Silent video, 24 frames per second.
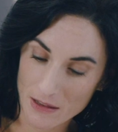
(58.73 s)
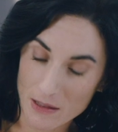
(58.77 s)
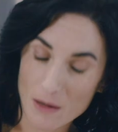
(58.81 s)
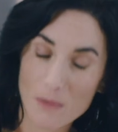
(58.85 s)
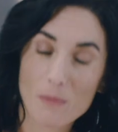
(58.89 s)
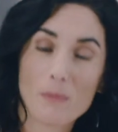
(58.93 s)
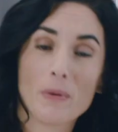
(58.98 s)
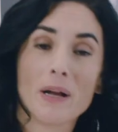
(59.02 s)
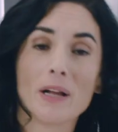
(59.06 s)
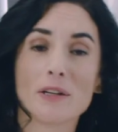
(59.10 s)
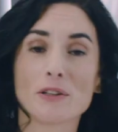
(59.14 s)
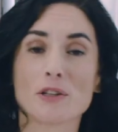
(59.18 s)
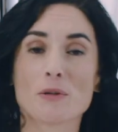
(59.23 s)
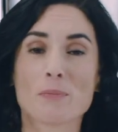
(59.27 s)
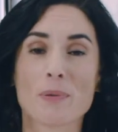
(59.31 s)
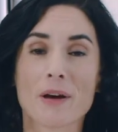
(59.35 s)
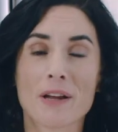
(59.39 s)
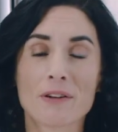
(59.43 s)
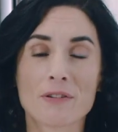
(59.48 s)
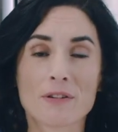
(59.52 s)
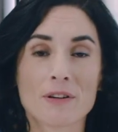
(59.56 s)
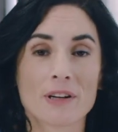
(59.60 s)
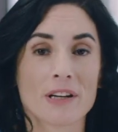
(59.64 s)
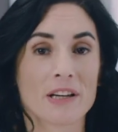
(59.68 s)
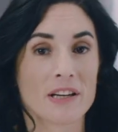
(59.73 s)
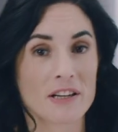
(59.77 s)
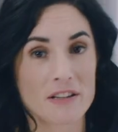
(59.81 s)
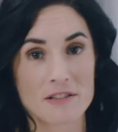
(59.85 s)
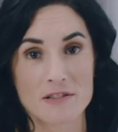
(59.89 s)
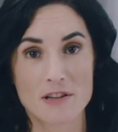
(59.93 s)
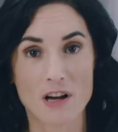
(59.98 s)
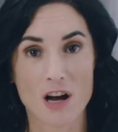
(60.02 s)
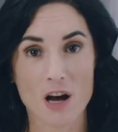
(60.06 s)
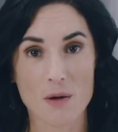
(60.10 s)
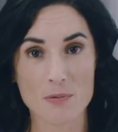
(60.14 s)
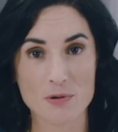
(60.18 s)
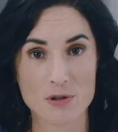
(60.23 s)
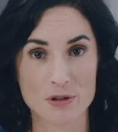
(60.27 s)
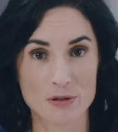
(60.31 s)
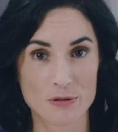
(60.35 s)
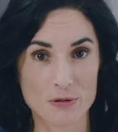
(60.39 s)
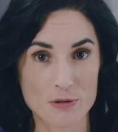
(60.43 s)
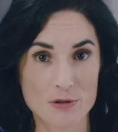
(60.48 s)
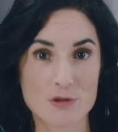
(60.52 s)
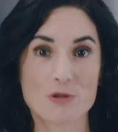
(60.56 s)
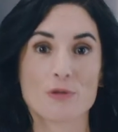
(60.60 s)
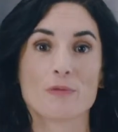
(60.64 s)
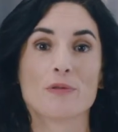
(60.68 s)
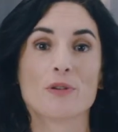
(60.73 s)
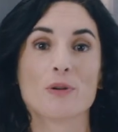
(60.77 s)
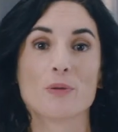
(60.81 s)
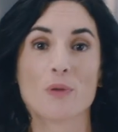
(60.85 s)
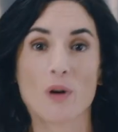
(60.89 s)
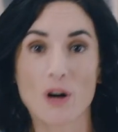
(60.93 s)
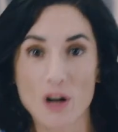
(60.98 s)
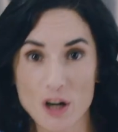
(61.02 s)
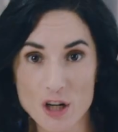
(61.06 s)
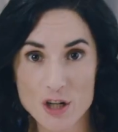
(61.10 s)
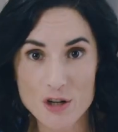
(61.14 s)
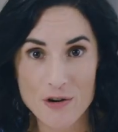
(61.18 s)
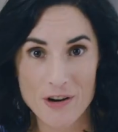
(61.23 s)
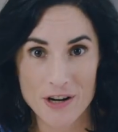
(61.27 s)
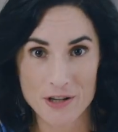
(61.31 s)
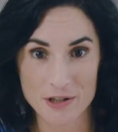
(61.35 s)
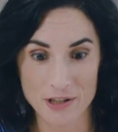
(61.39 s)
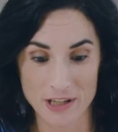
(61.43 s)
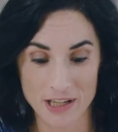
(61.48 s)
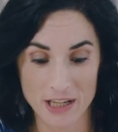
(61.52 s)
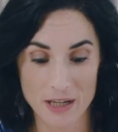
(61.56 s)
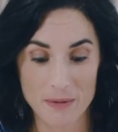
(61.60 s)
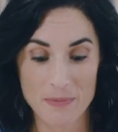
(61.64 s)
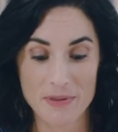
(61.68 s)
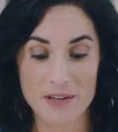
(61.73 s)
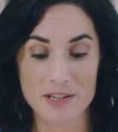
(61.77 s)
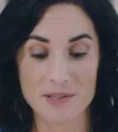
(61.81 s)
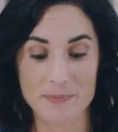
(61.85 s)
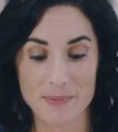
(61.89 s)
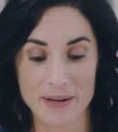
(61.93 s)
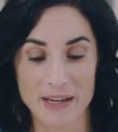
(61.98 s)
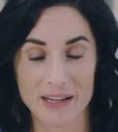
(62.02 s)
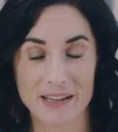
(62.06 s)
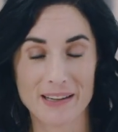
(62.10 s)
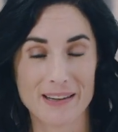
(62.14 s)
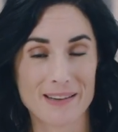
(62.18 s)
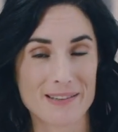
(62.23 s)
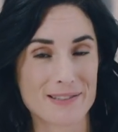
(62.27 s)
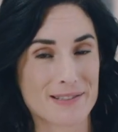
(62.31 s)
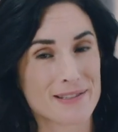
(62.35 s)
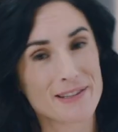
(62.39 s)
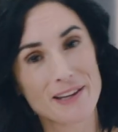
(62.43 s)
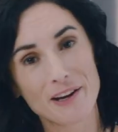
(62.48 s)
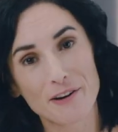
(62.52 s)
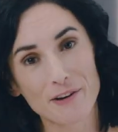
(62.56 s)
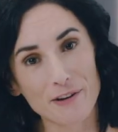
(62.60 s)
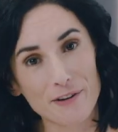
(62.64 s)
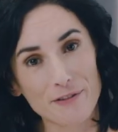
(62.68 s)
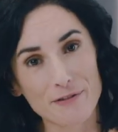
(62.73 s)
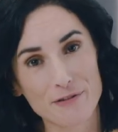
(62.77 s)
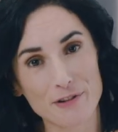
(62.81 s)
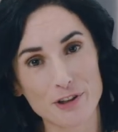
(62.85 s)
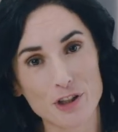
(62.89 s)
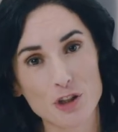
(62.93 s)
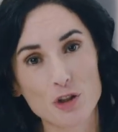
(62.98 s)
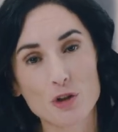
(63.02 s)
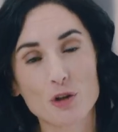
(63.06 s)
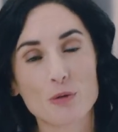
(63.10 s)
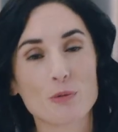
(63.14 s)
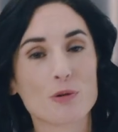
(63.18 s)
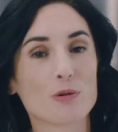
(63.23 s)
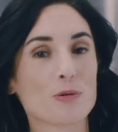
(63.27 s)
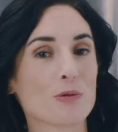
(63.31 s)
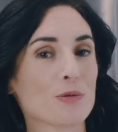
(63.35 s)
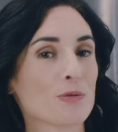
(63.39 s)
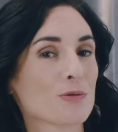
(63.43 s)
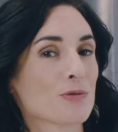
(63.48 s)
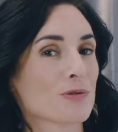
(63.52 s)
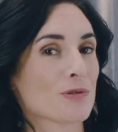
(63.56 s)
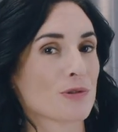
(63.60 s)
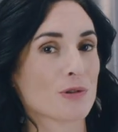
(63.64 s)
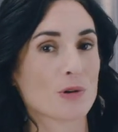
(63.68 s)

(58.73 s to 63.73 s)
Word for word: The melted butter is optional, so if you are trying to keep these pancakes dairy-free, you could use